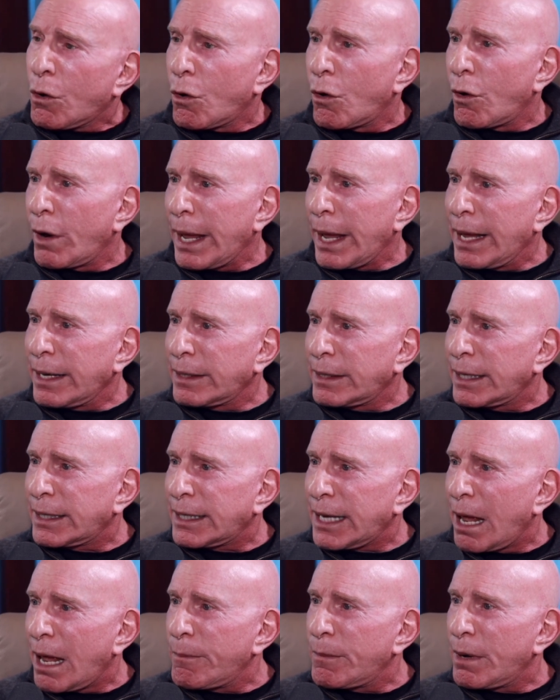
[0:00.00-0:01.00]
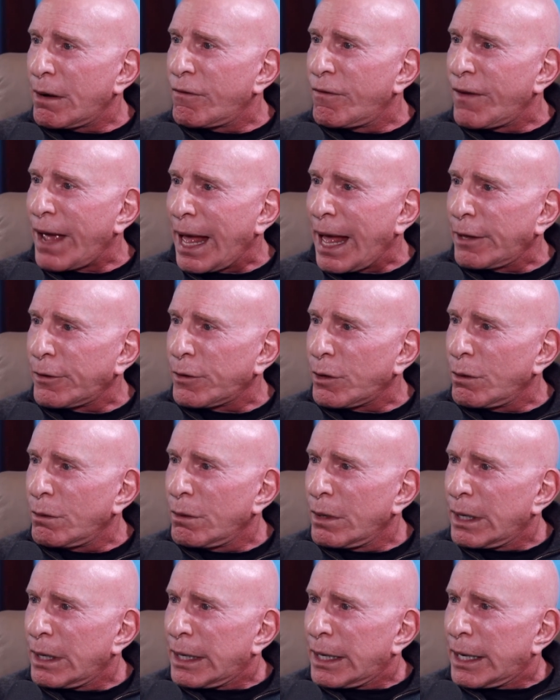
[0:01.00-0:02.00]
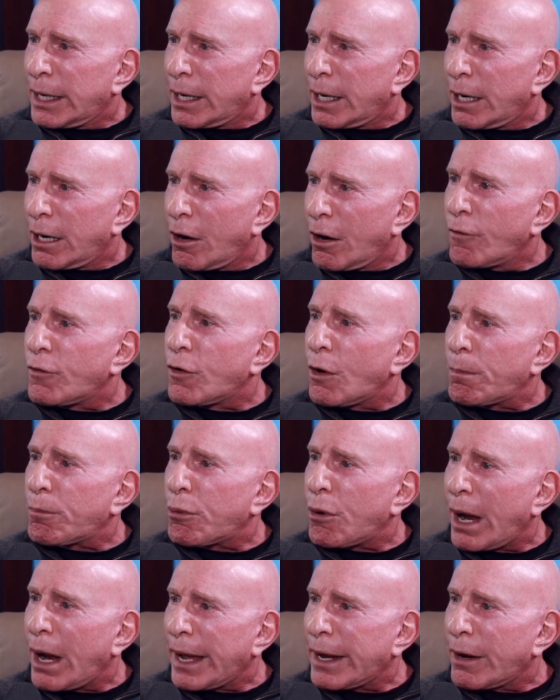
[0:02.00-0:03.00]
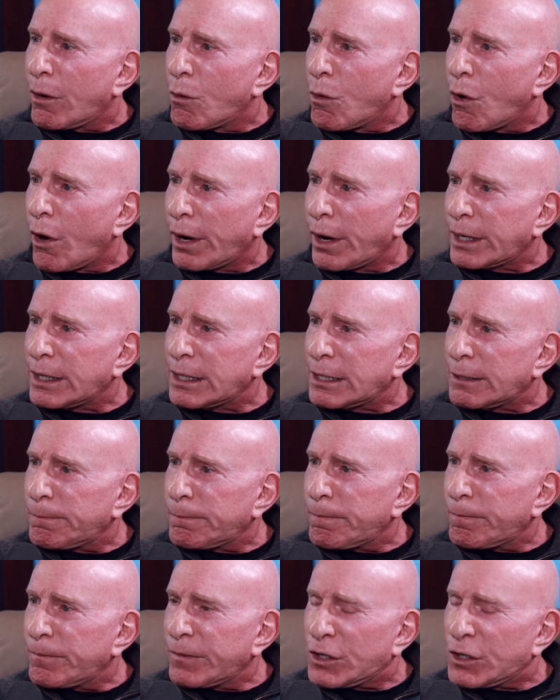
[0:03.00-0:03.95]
or entertainment value of your prior works.